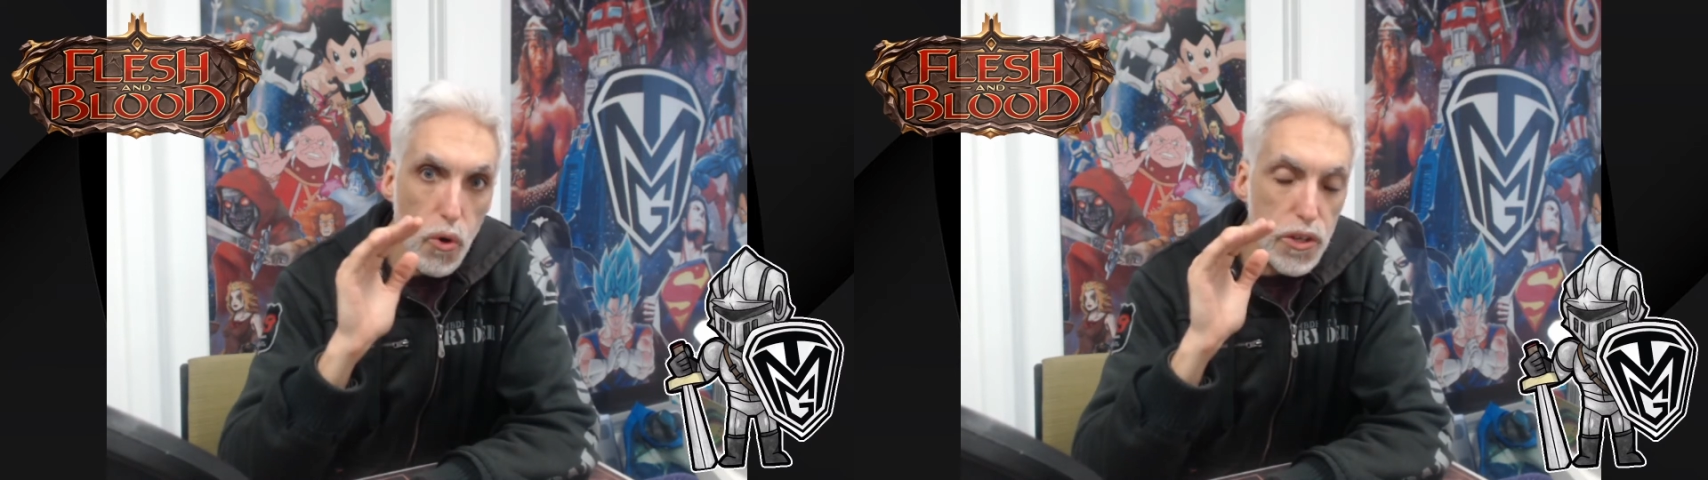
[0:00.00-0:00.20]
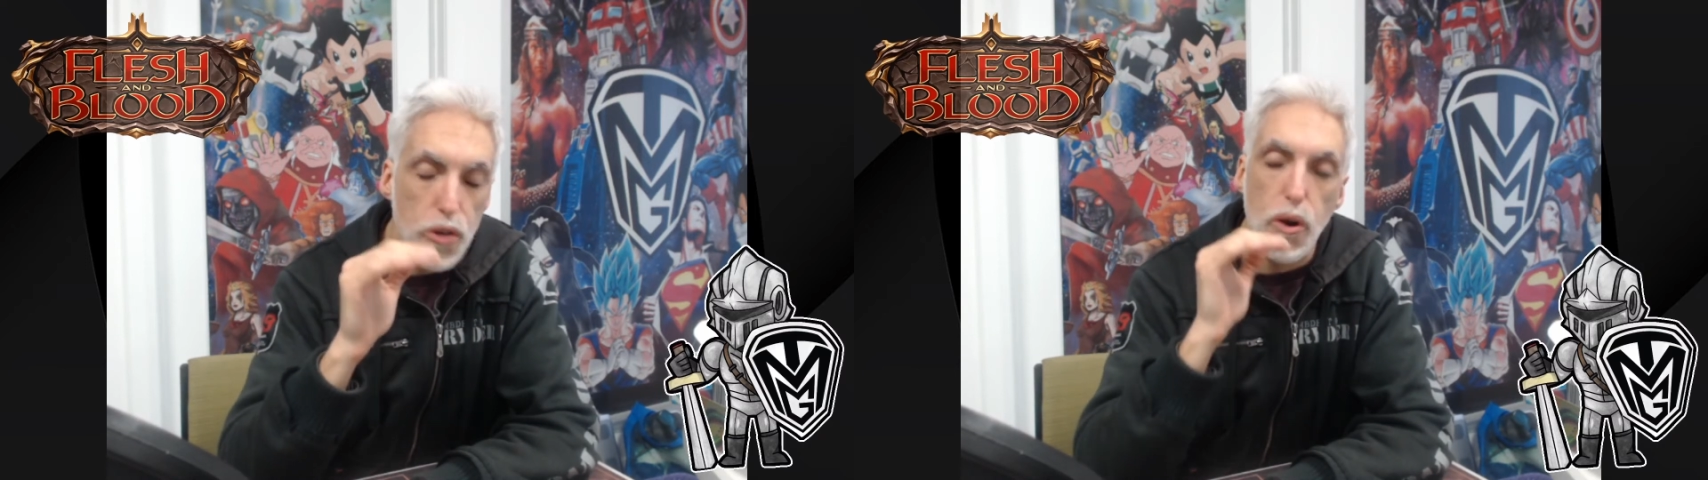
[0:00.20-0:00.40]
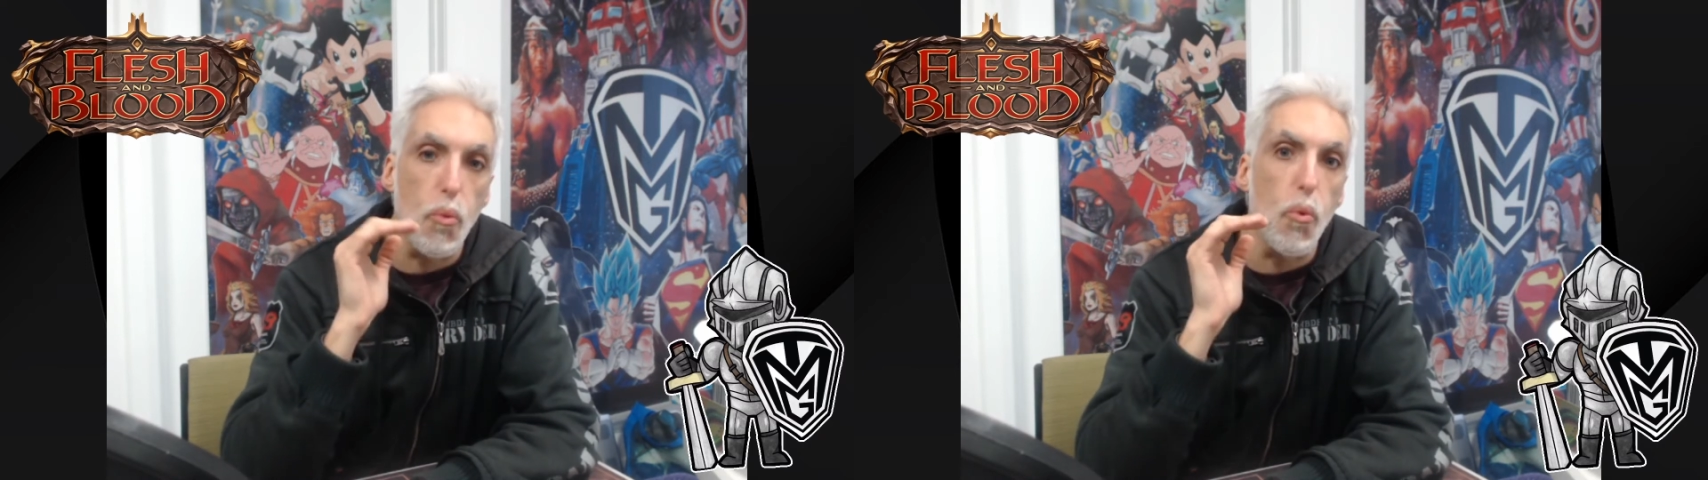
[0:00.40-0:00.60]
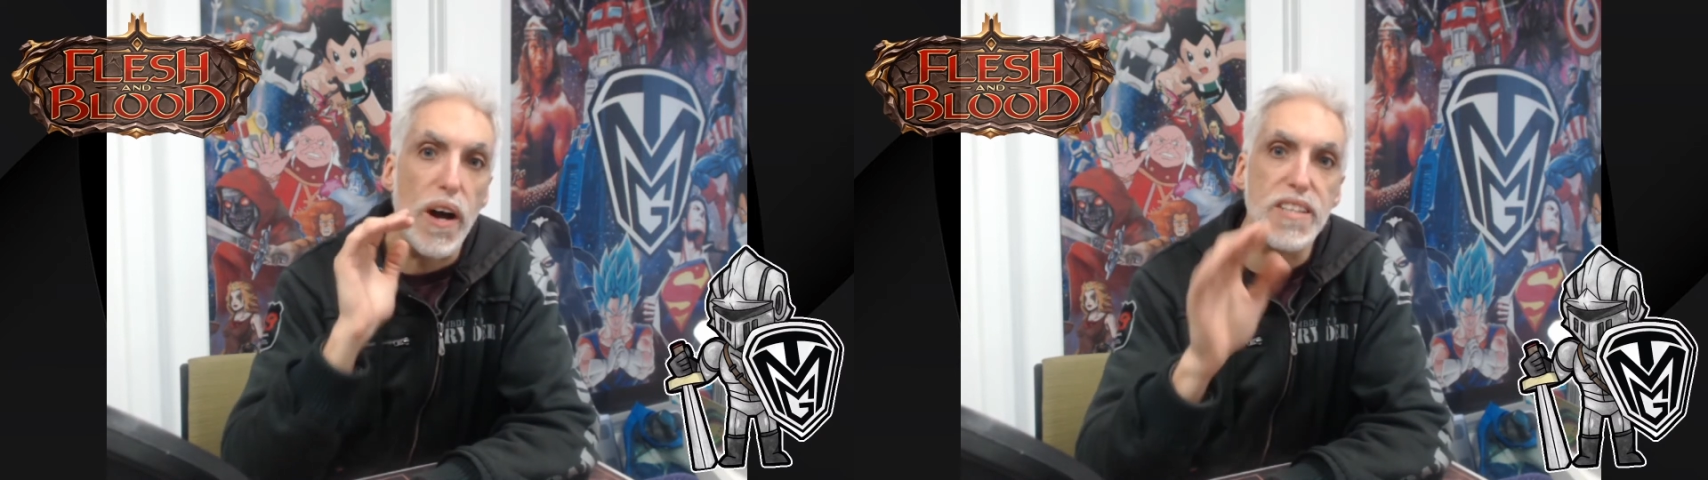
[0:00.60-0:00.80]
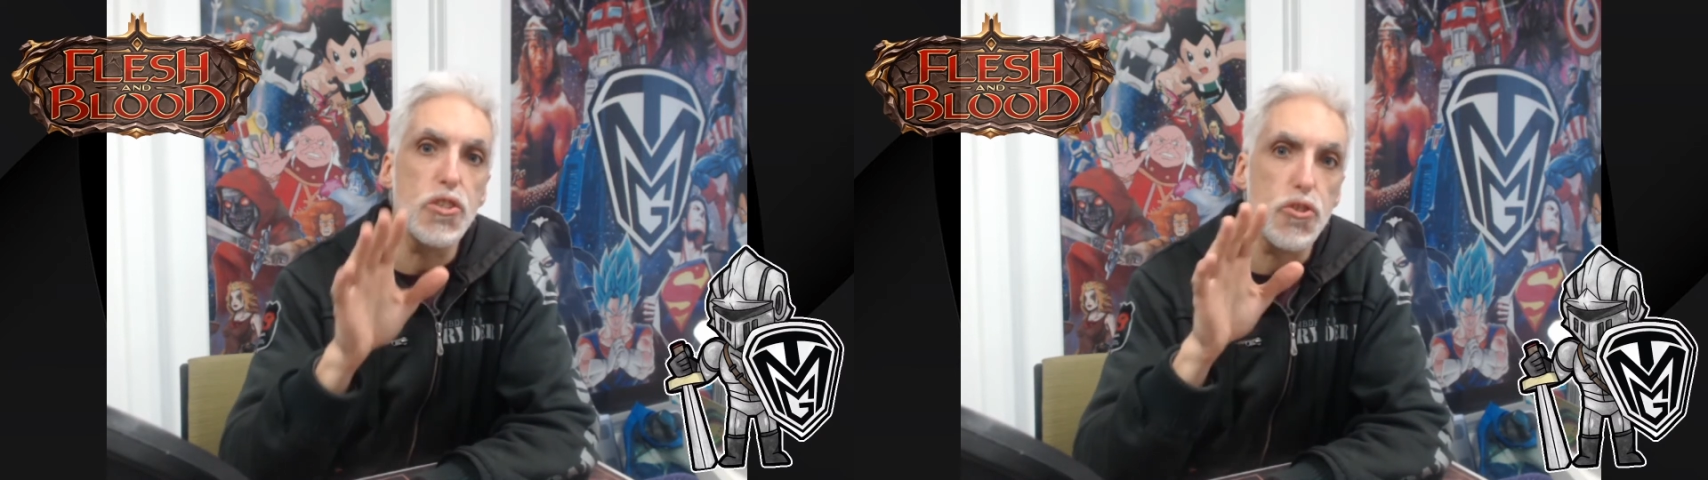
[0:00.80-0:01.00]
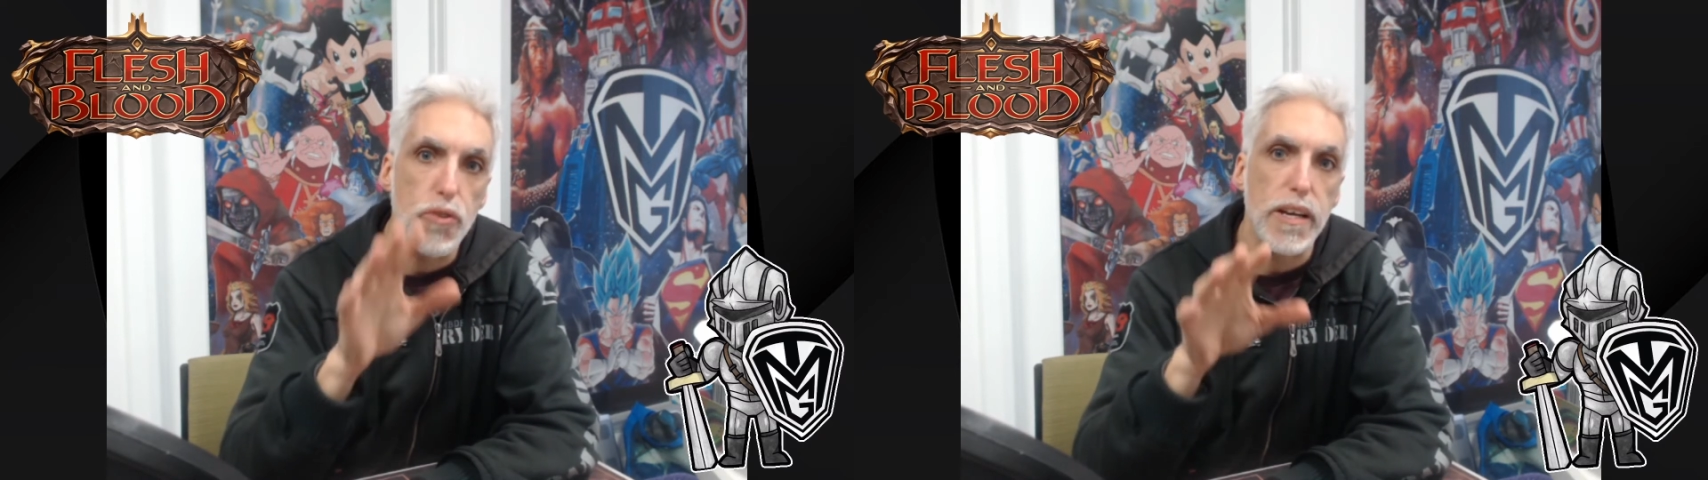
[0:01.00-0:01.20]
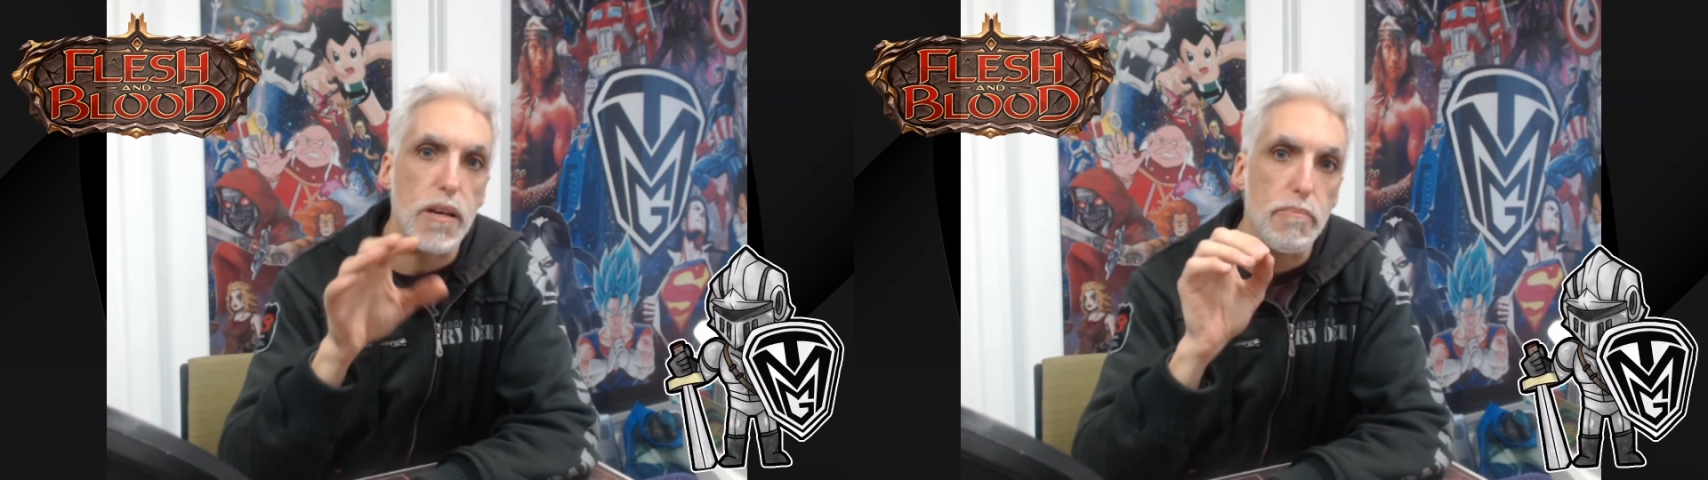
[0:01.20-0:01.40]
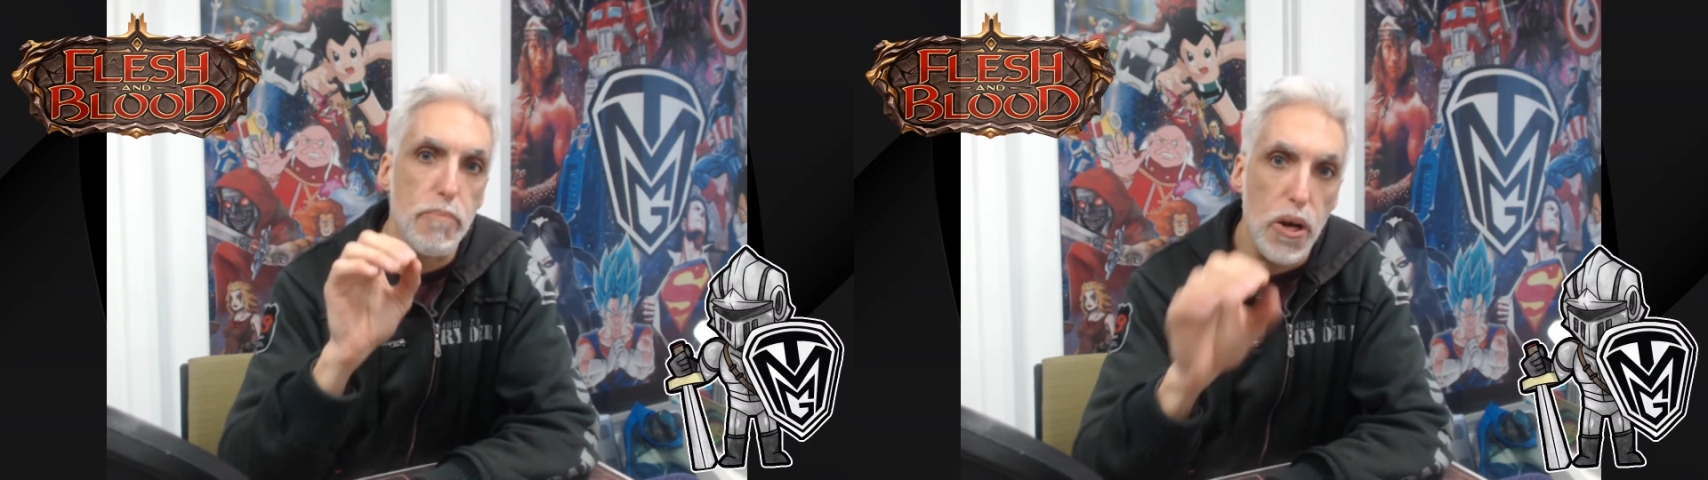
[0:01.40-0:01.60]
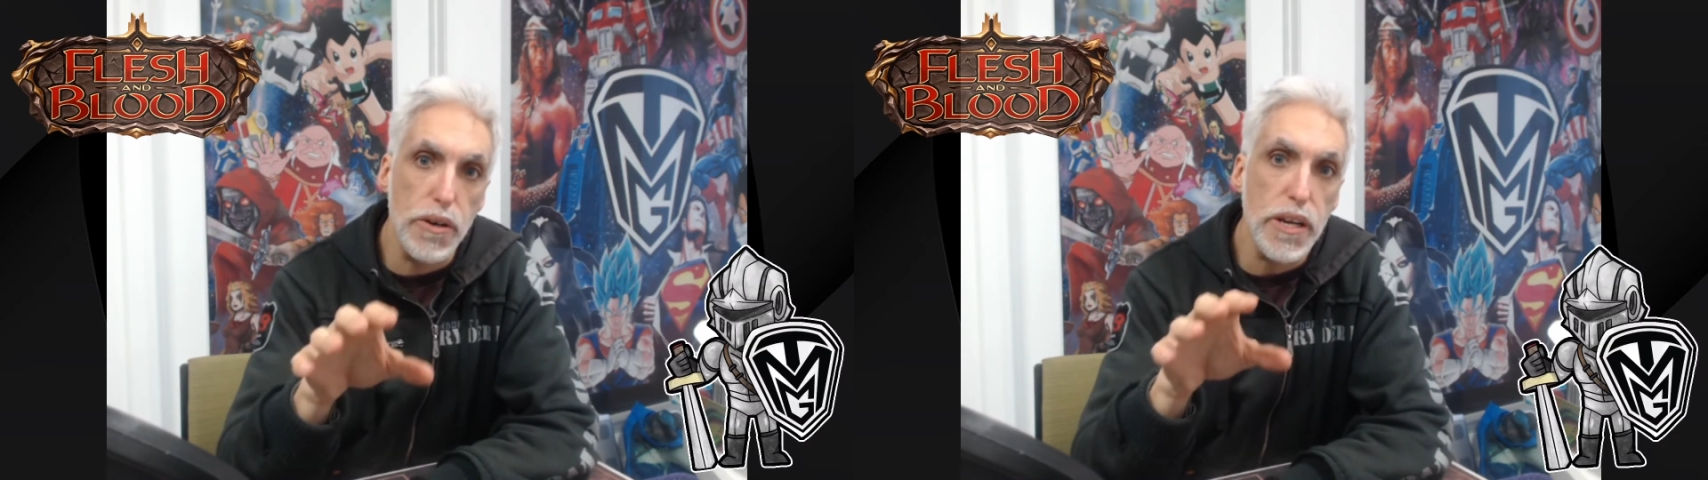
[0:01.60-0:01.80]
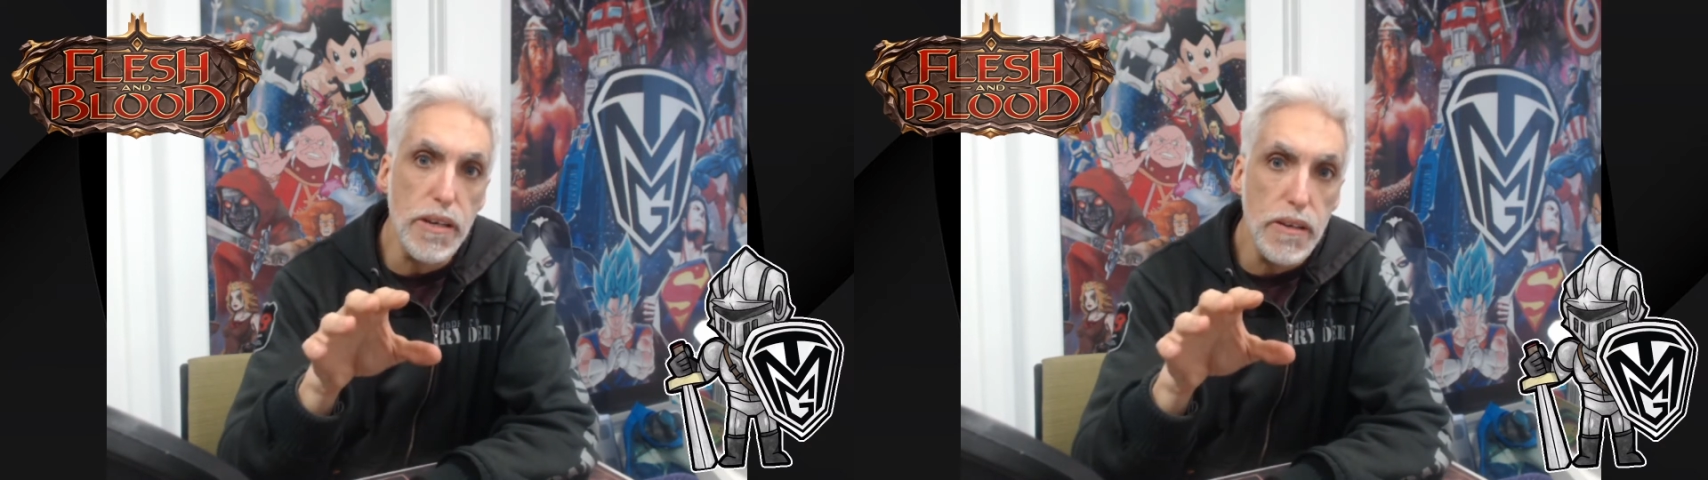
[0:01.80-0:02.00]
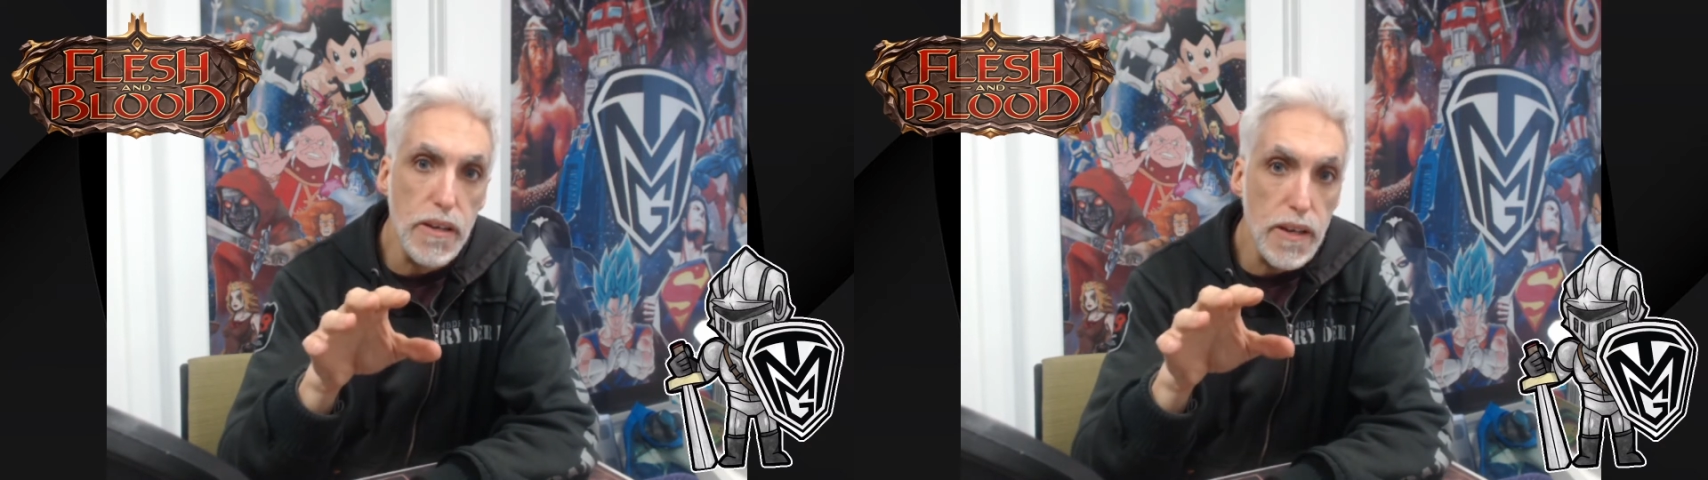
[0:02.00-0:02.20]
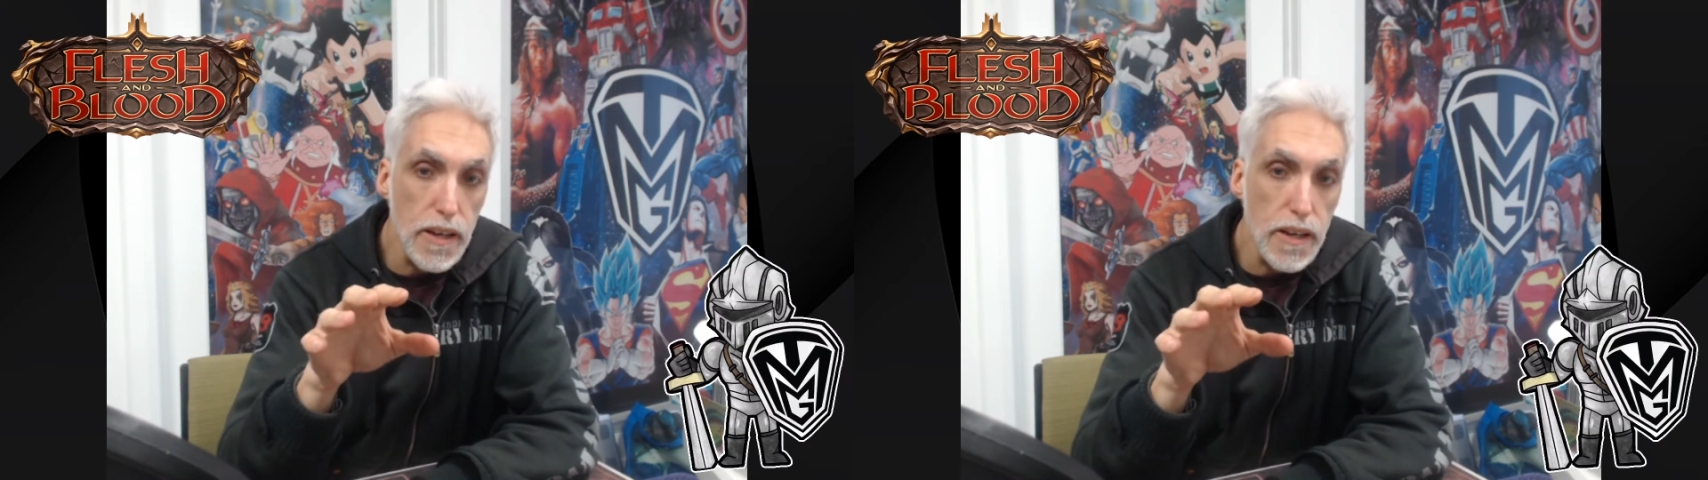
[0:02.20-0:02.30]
you're a one trick pony.